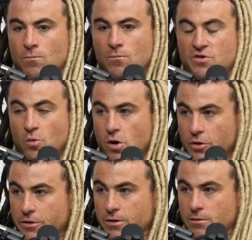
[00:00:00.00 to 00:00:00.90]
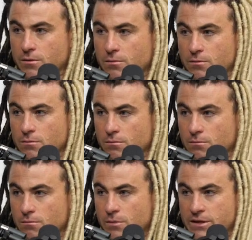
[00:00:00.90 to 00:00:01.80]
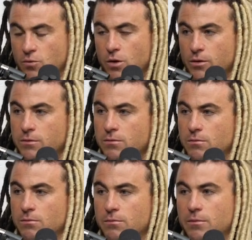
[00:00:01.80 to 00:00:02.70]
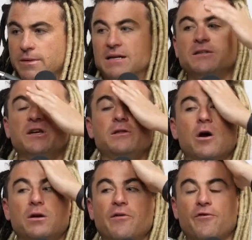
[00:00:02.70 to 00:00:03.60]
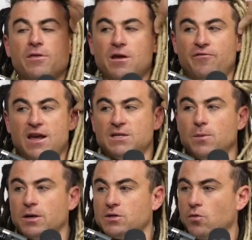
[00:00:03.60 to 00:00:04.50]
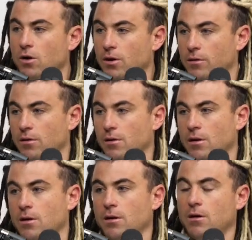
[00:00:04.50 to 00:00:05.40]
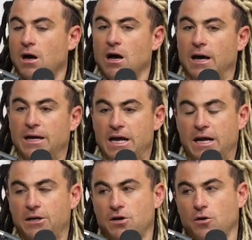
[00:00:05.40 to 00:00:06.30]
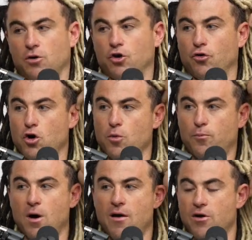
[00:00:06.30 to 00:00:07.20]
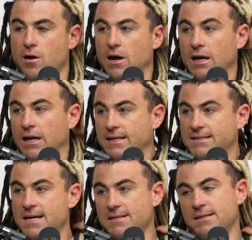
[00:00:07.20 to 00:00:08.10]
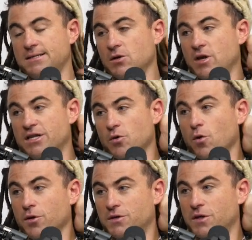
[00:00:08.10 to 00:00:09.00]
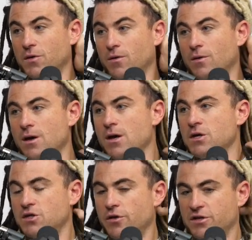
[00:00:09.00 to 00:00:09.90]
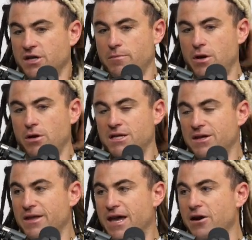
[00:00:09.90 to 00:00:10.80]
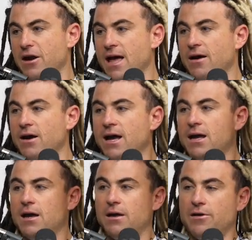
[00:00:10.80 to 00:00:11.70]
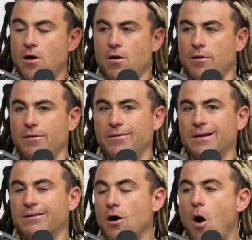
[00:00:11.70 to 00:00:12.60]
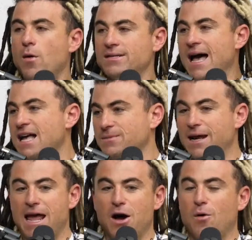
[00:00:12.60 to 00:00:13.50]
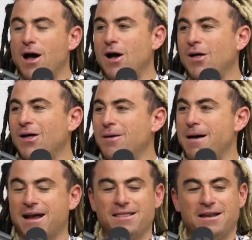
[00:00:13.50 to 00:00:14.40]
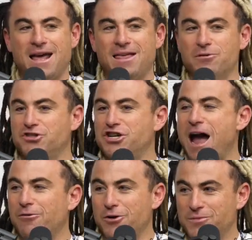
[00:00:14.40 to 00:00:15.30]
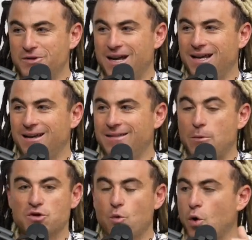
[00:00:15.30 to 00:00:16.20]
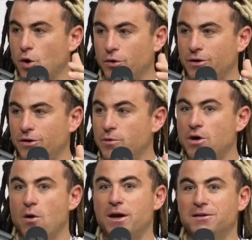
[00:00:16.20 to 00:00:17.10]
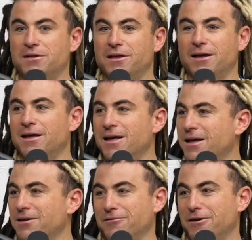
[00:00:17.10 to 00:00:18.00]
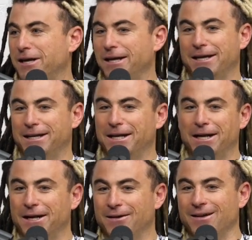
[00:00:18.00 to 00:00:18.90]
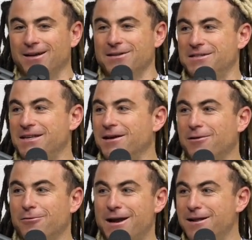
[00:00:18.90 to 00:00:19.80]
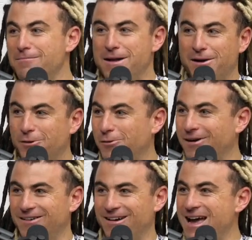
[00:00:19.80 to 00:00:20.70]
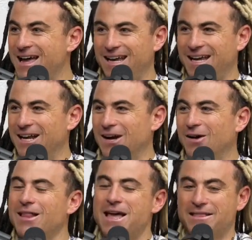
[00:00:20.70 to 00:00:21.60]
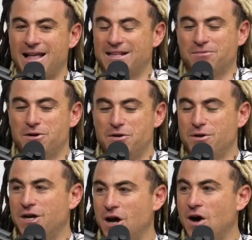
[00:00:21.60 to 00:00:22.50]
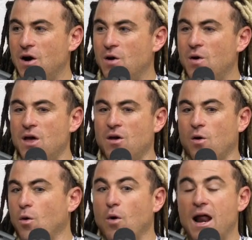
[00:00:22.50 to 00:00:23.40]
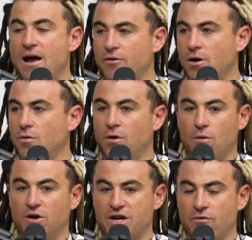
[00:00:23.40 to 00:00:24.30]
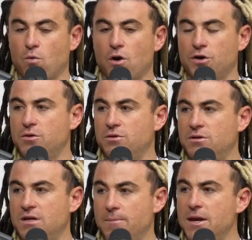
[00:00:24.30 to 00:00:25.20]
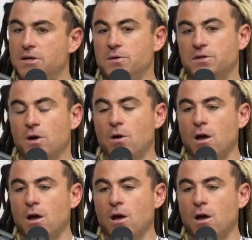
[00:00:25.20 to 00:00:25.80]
It's a world. It's a world. No different than Facebook is a world. An internal group, wherever it exists, it's a world too. So there's communities on the internet, right? And they're all like, there always has been. AOL, back in the day, there was chat rooms, right? That was a world. You go into the freaking, single ready to mingle one, right? Like that's where you would go, or whatever, whichever world you dip into. So